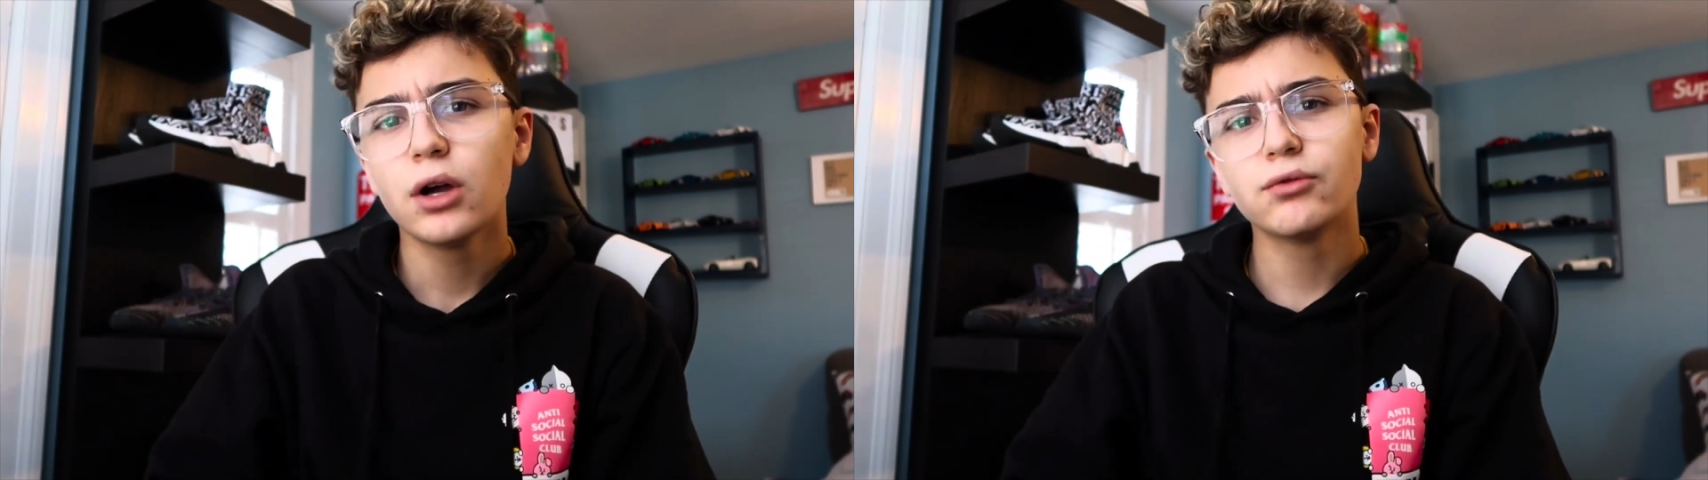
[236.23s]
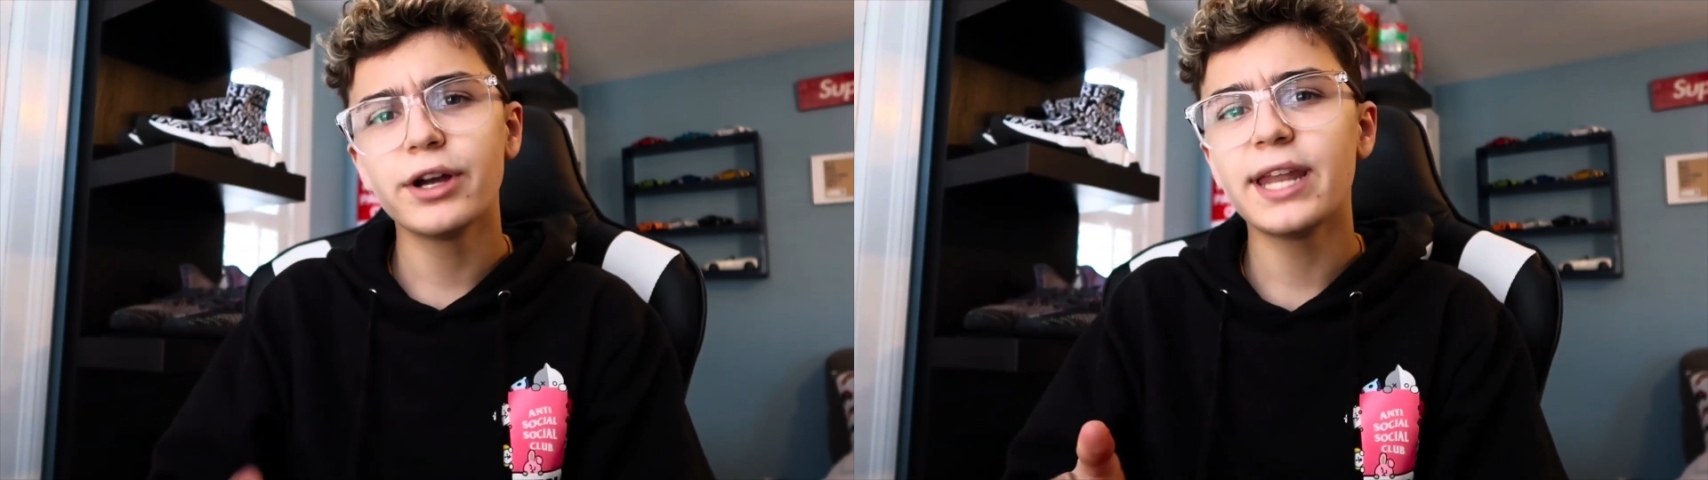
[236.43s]

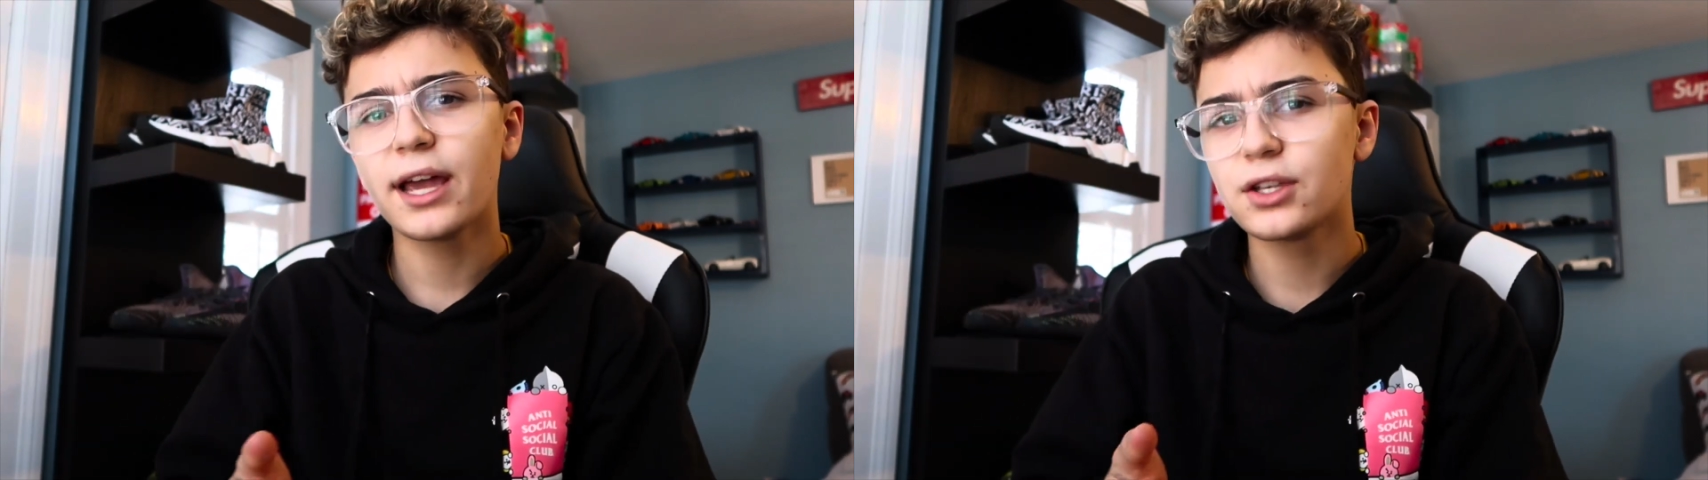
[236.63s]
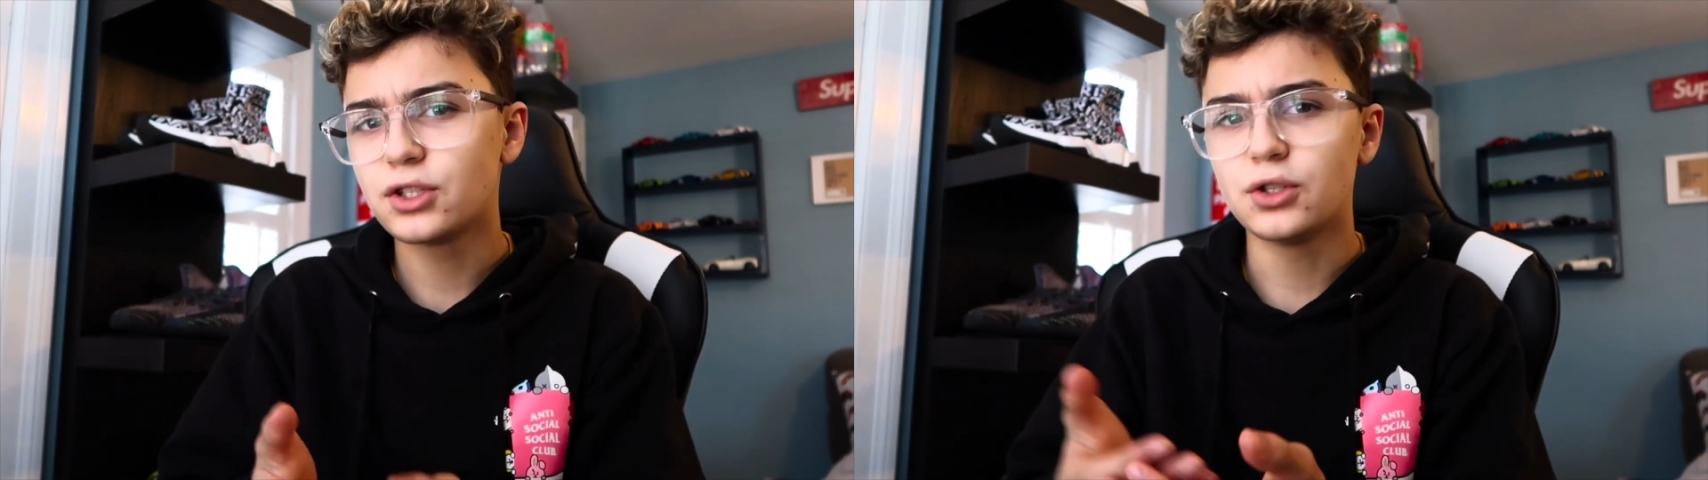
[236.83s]
right
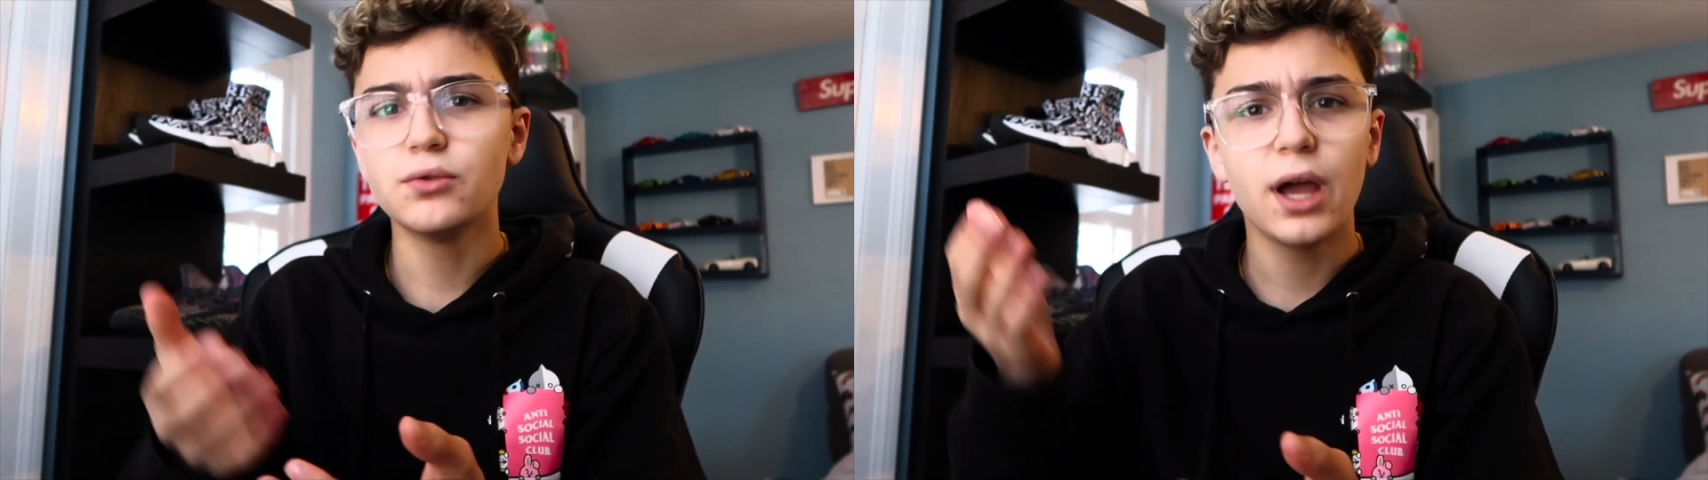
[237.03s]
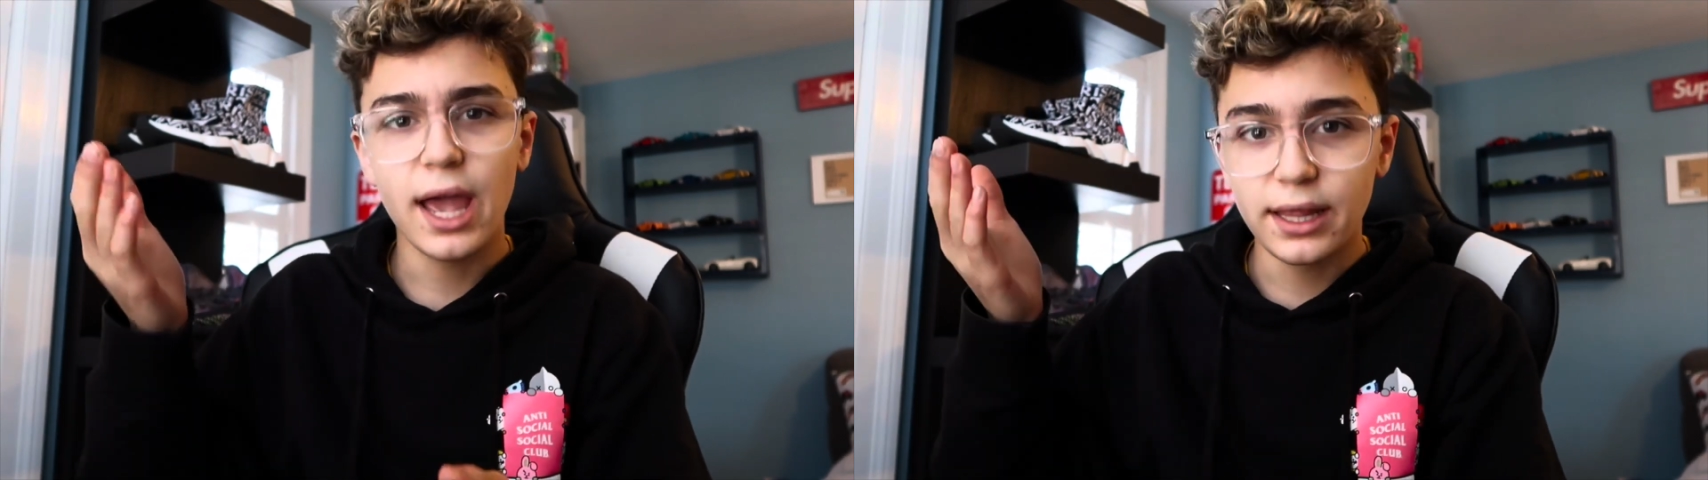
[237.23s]
next
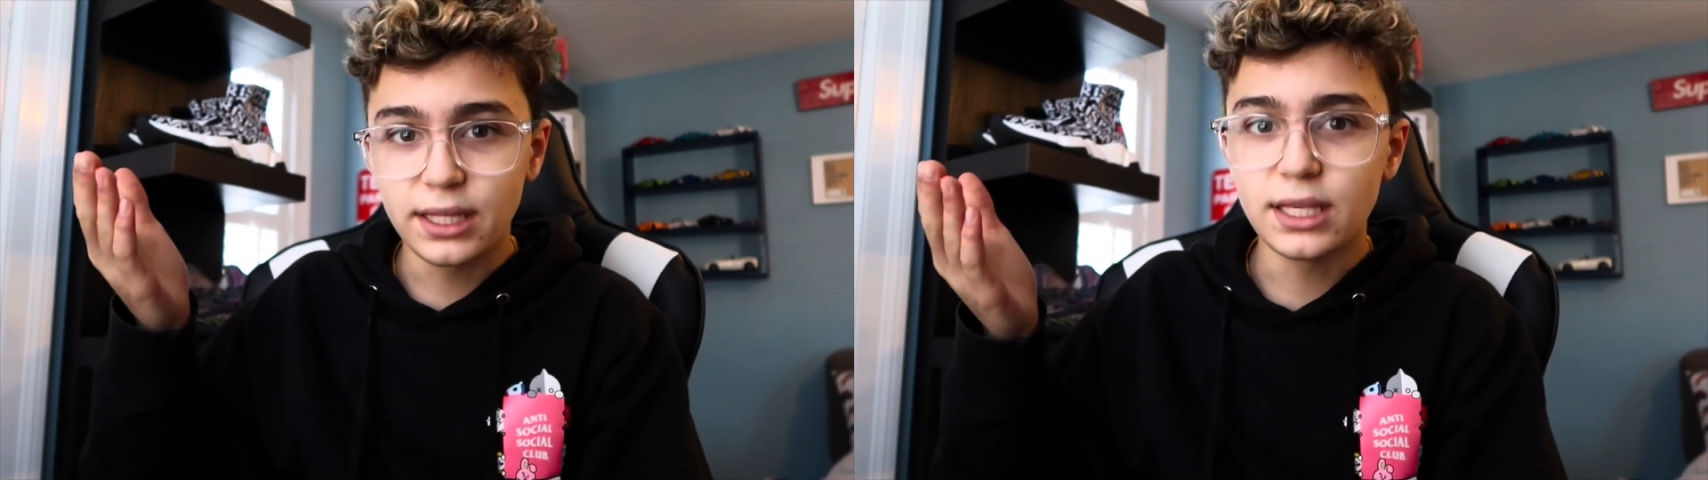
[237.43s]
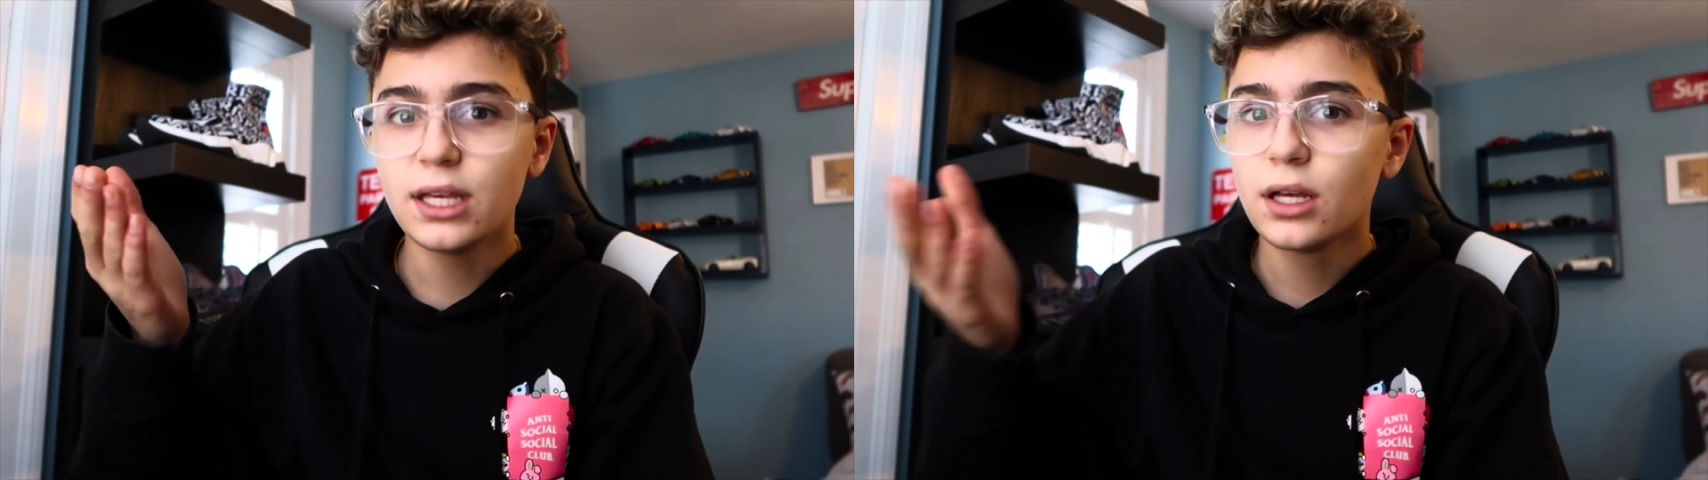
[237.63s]
to
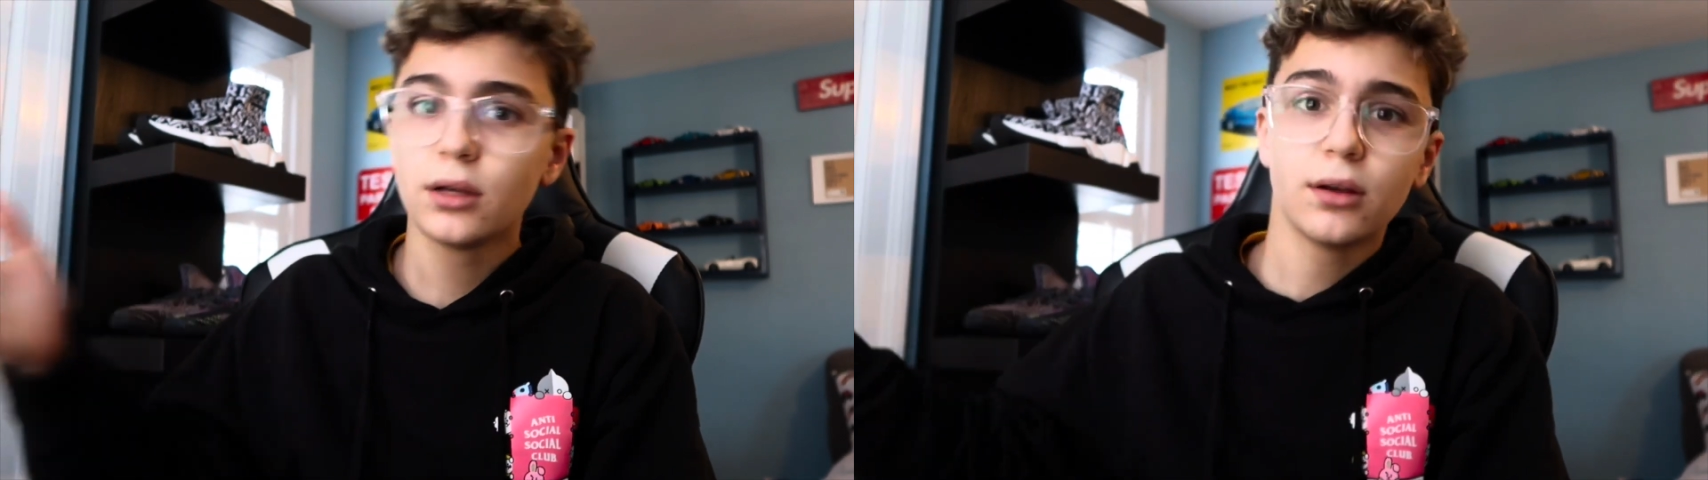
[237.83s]
the